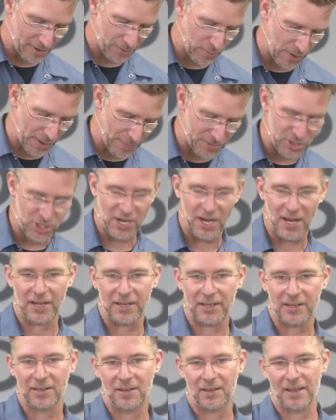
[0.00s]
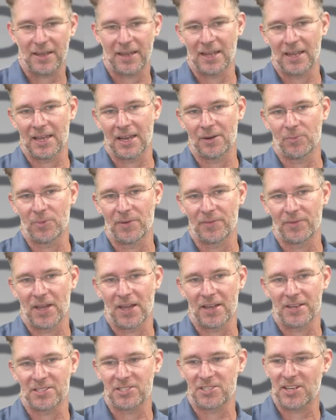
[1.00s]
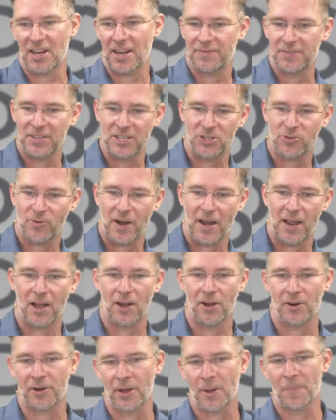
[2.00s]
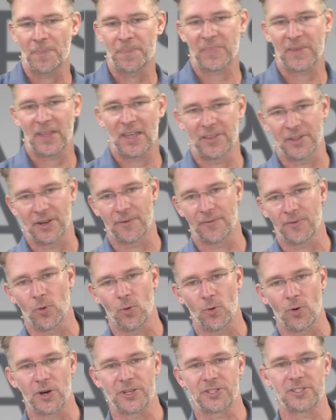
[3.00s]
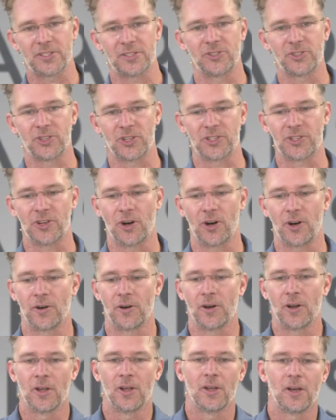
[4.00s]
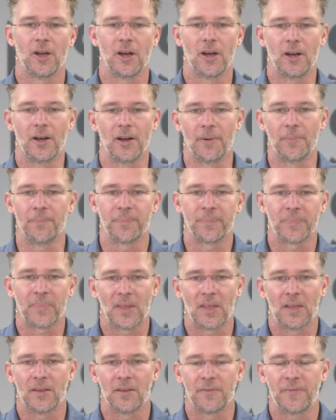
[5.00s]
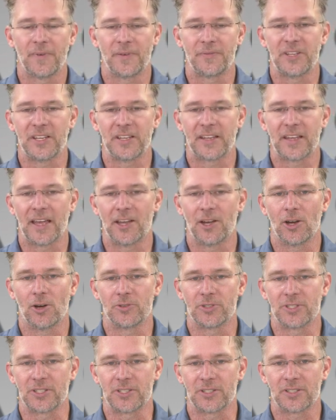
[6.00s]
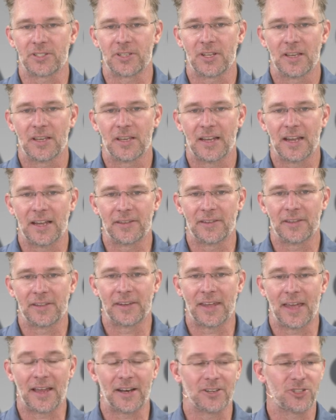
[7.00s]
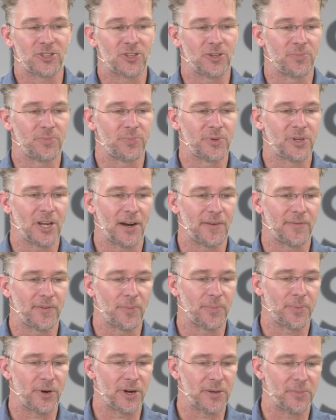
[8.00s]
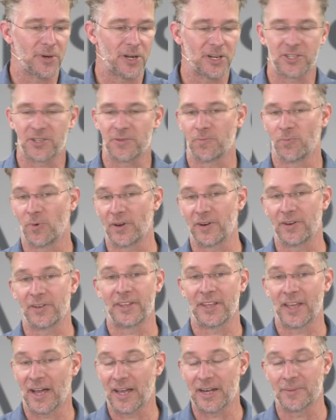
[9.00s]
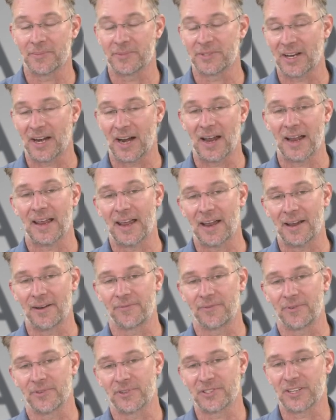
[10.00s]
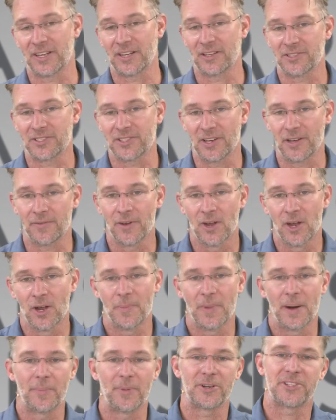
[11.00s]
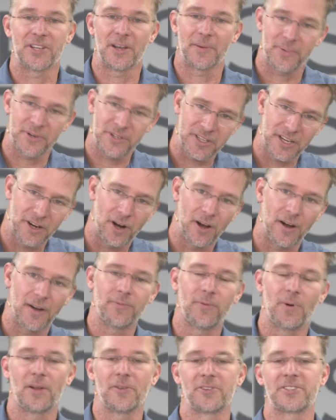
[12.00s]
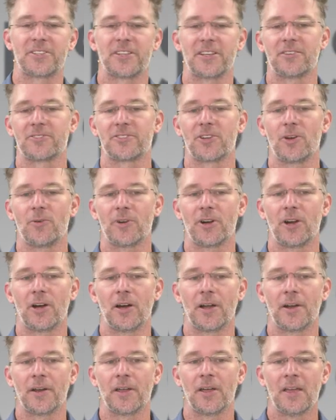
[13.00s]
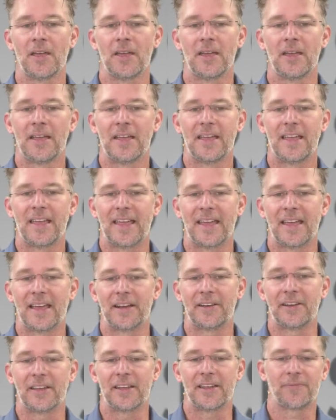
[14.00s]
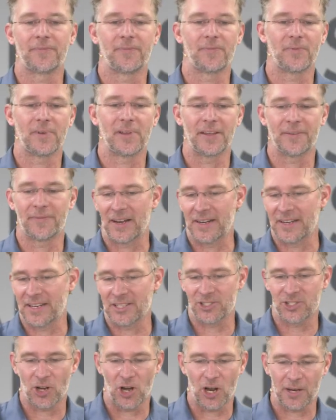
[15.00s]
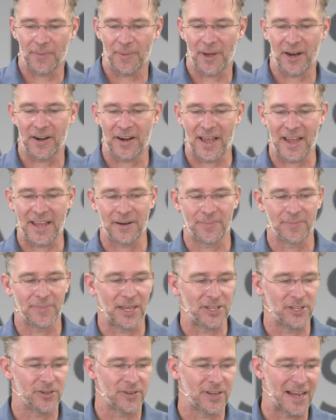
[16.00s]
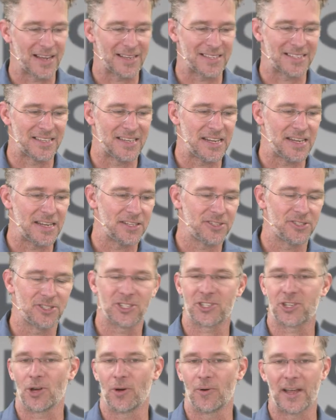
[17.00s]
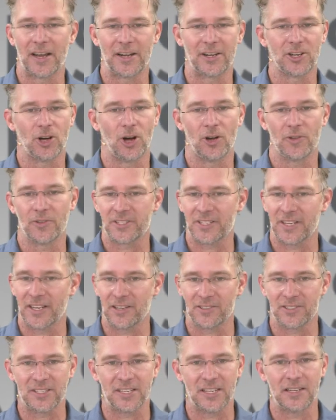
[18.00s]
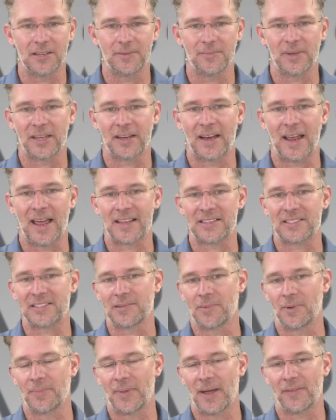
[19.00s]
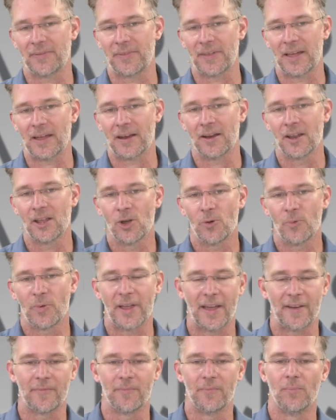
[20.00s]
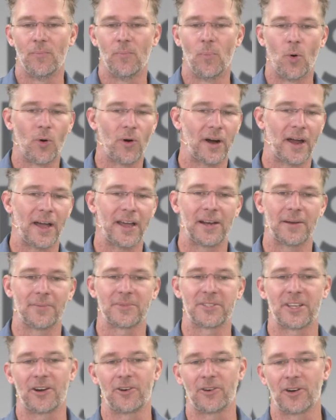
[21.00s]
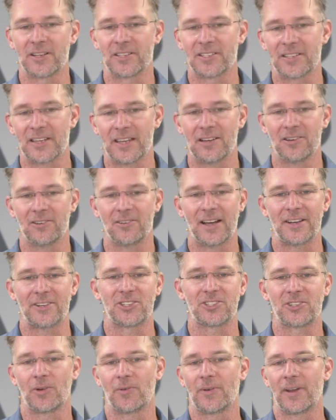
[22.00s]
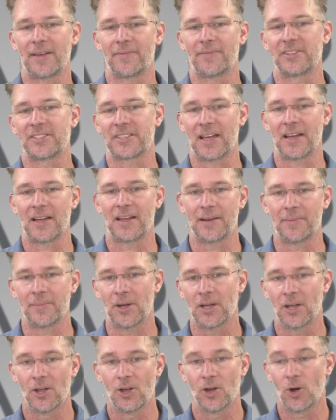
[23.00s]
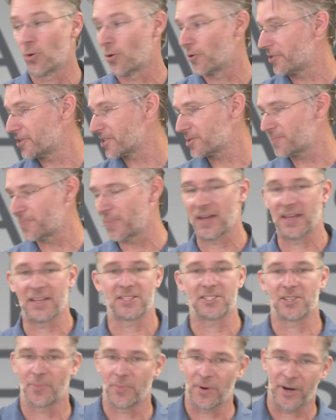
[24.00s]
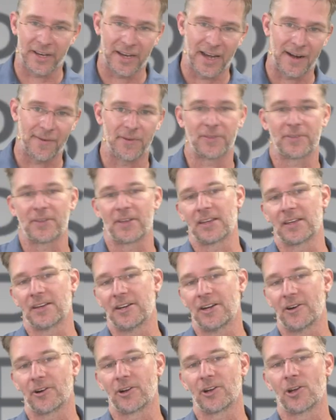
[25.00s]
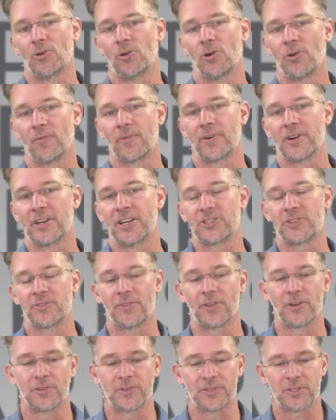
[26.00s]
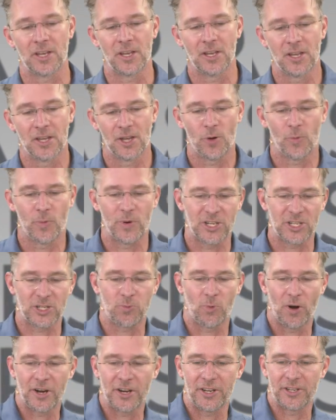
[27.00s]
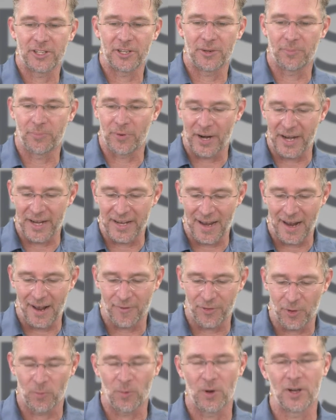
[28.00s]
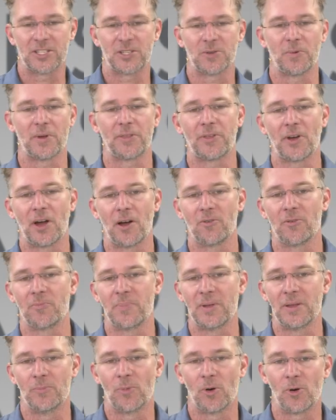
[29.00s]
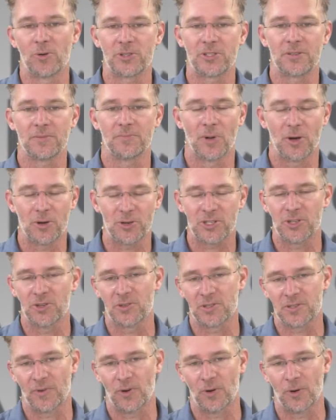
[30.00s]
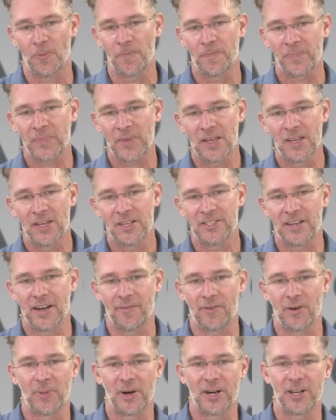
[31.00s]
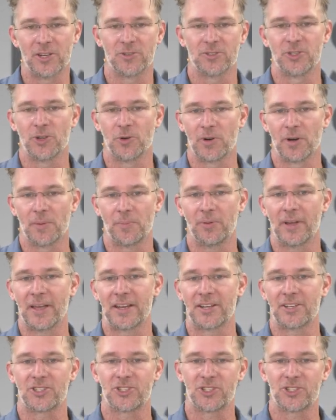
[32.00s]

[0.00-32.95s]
whip check, and we've got a safety shroud, and then of course just our 15K hoses. And then that should cover pretty much what the items that I have for the sale stuff. Remember, 10% off while the sale's going on. And if I didn't talk about an item that you guys need, just go ahead and call the sales team and ask them about that. We have more items that are on sale. I just don't have the time or the space to bring everything in here and go over each of those. We just wanted to break out the ones that we thought would be most useful to everybody who's doing a plant